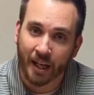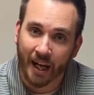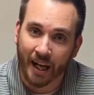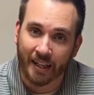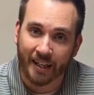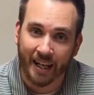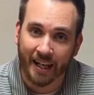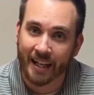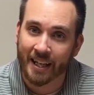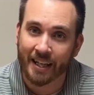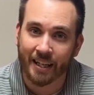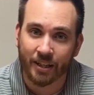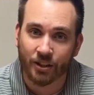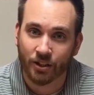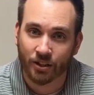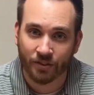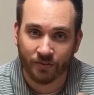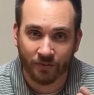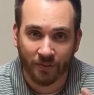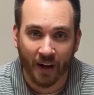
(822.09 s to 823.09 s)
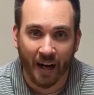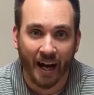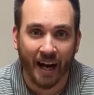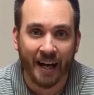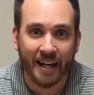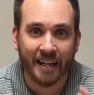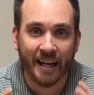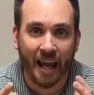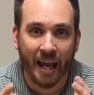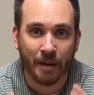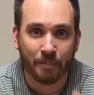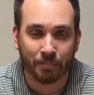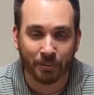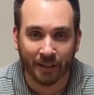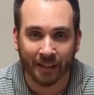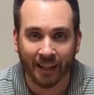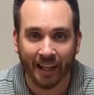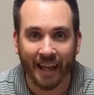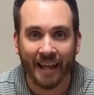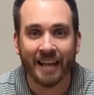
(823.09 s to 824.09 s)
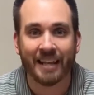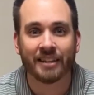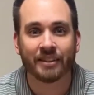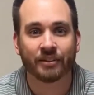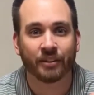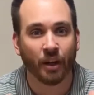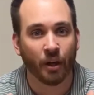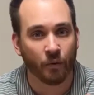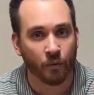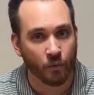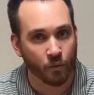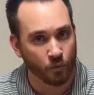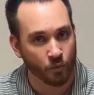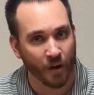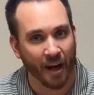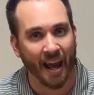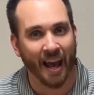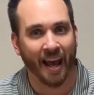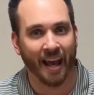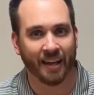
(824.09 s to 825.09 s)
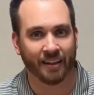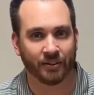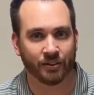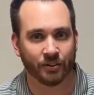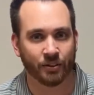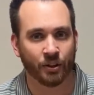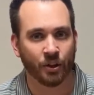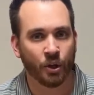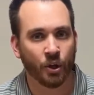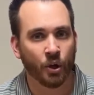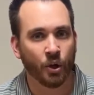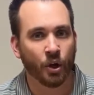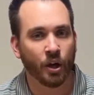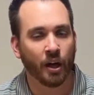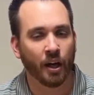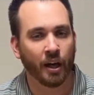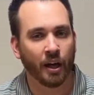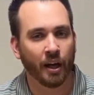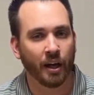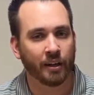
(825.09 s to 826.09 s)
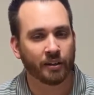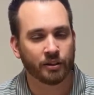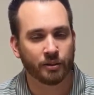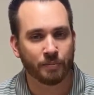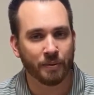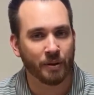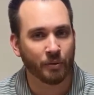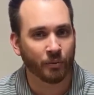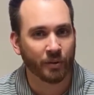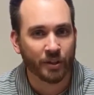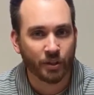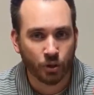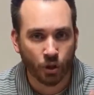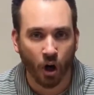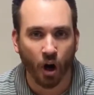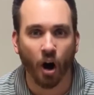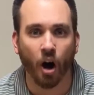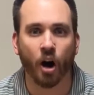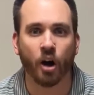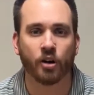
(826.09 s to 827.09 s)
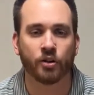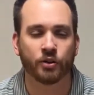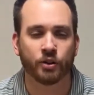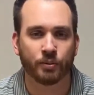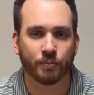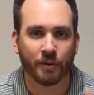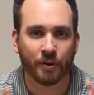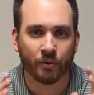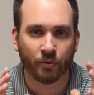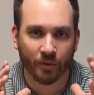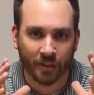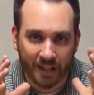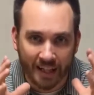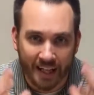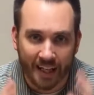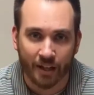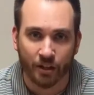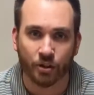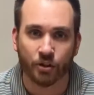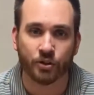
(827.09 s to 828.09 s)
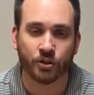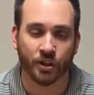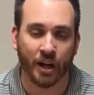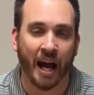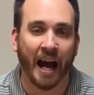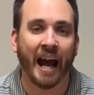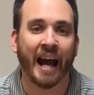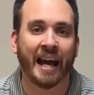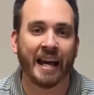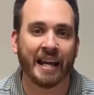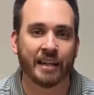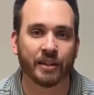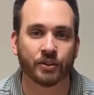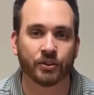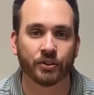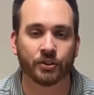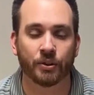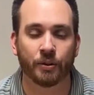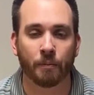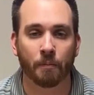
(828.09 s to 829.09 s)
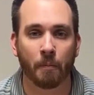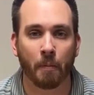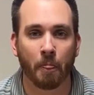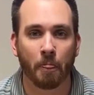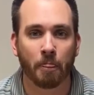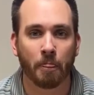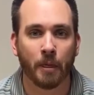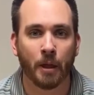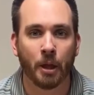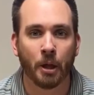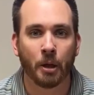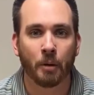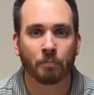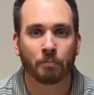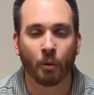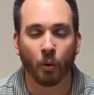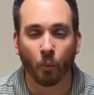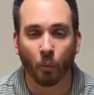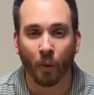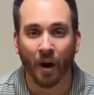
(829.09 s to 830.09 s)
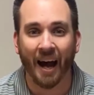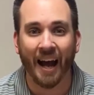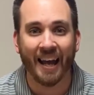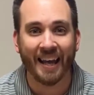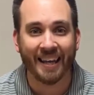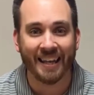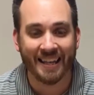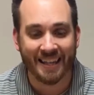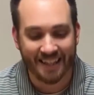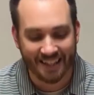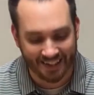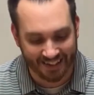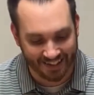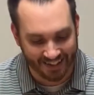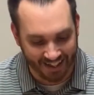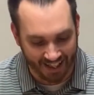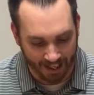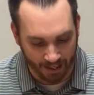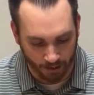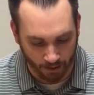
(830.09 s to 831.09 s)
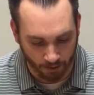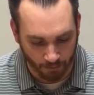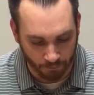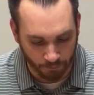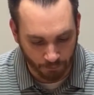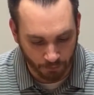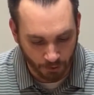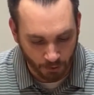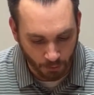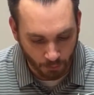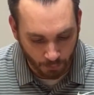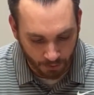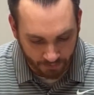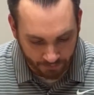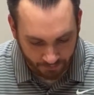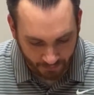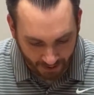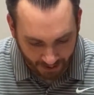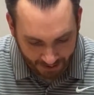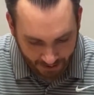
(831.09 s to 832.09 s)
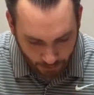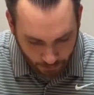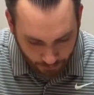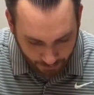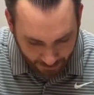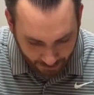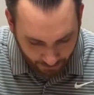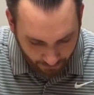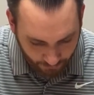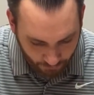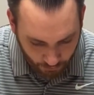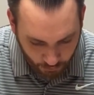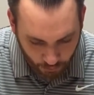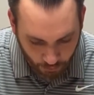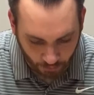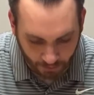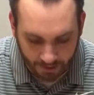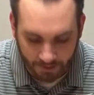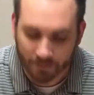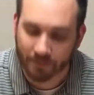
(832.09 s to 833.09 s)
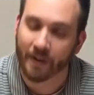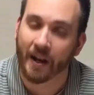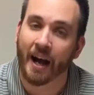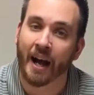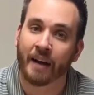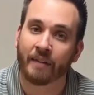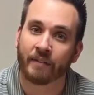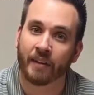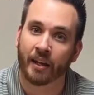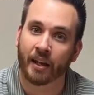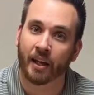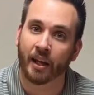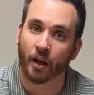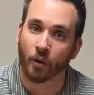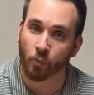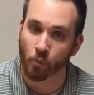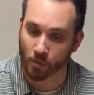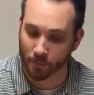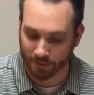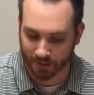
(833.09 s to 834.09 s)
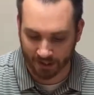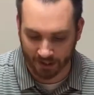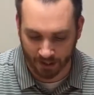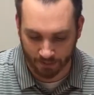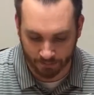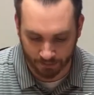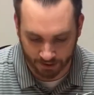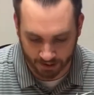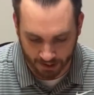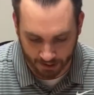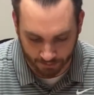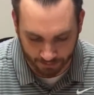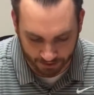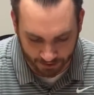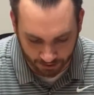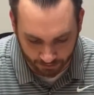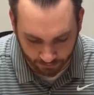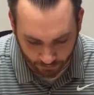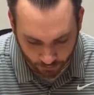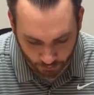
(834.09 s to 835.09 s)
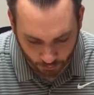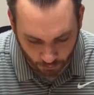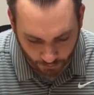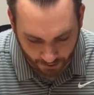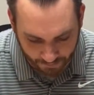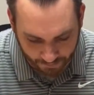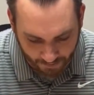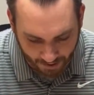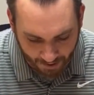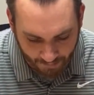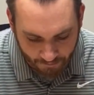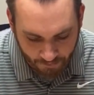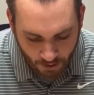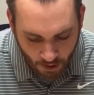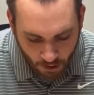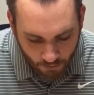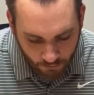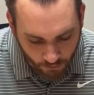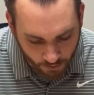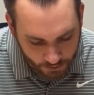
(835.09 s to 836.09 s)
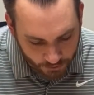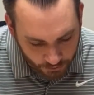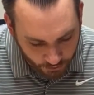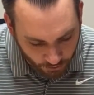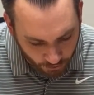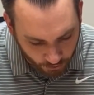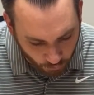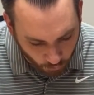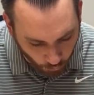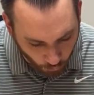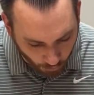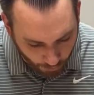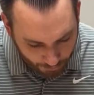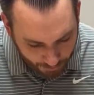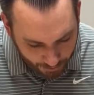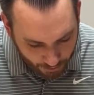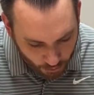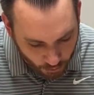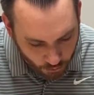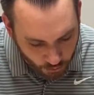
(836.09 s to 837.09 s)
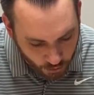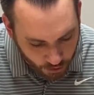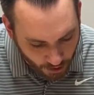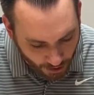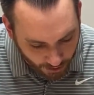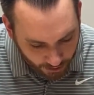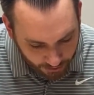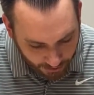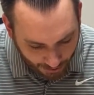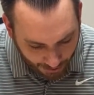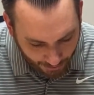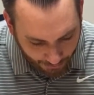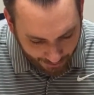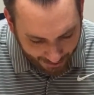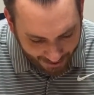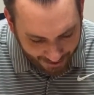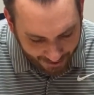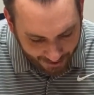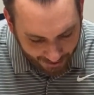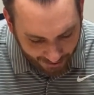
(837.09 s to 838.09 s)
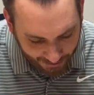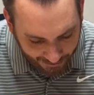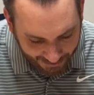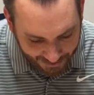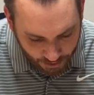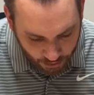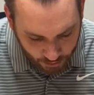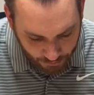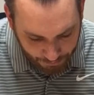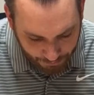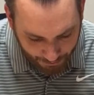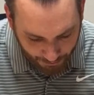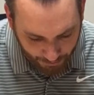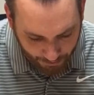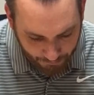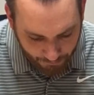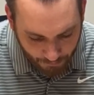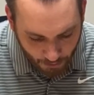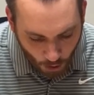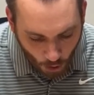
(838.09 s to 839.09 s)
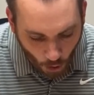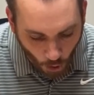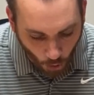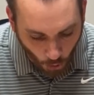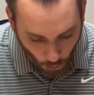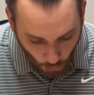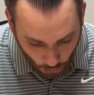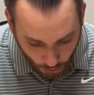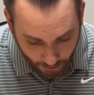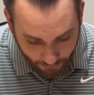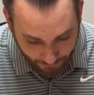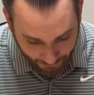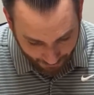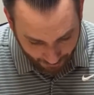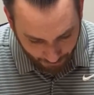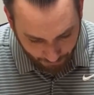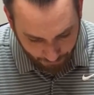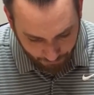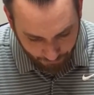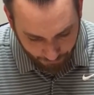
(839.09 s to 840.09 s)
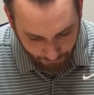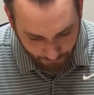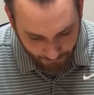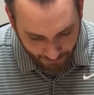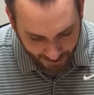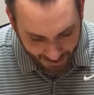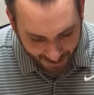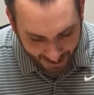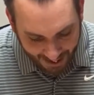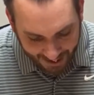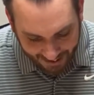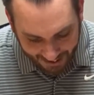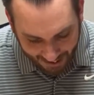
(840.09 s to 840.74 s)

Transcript: and that he could just find a place of rest, to be recharged, to be re-energized. But why he's there, we find as we enter verse 25 that a woman comes to him. It says, verse 25, for a certain woman whose young daughter had an unclean spirit heard of him and